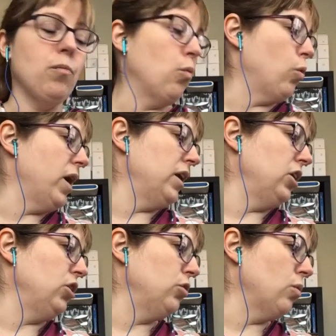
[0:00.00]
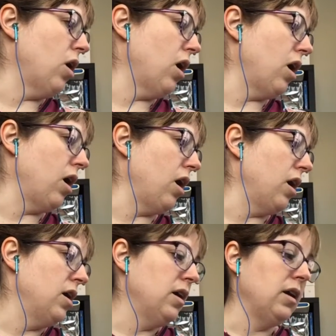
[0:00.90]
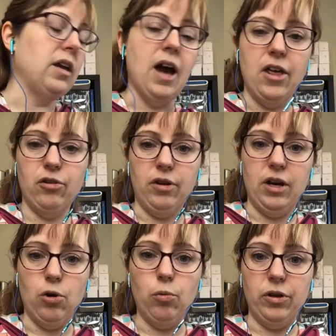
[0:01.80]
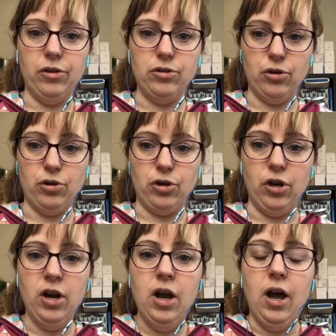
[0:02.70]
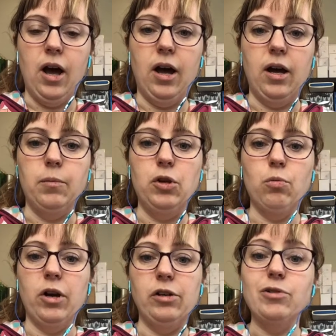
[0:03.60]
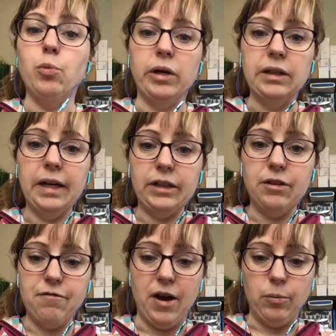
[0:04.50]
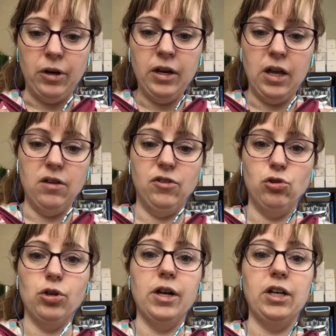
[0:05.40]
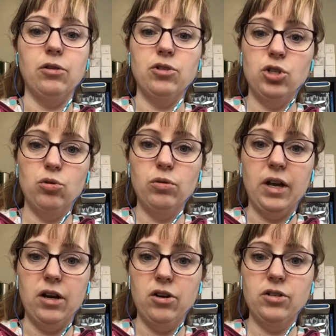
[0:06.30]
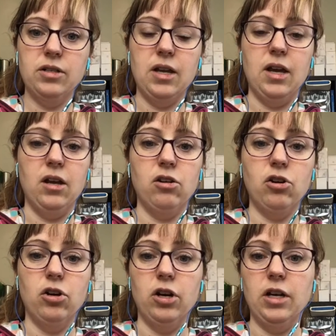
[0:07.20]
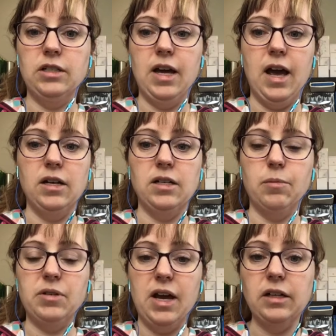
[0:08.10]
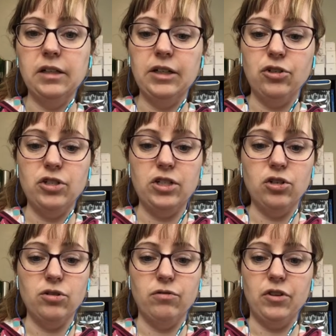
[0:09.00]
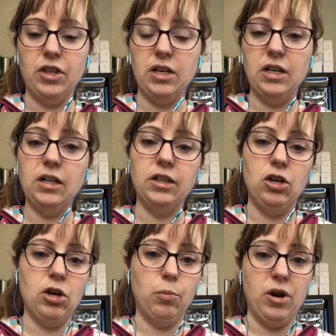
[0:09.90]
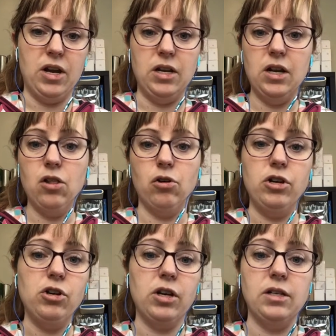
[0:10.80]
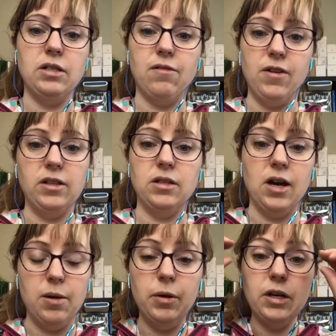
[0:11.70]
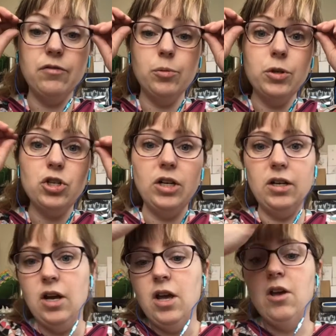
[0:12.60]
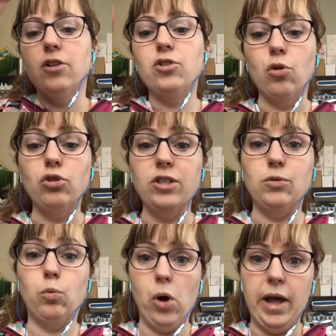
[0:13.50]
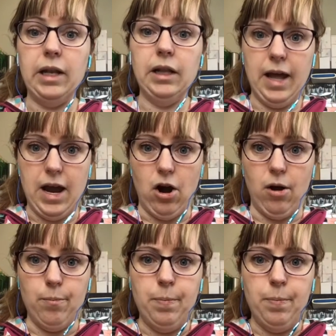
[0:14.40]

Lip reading: When you are gathering with a serger, you want to use 1 layer of fabric. If you try to use 2 layers, it could end up tangling your stitches over the needle and you could break a needle, or you could affect the timing of your machine. So just 1 layer.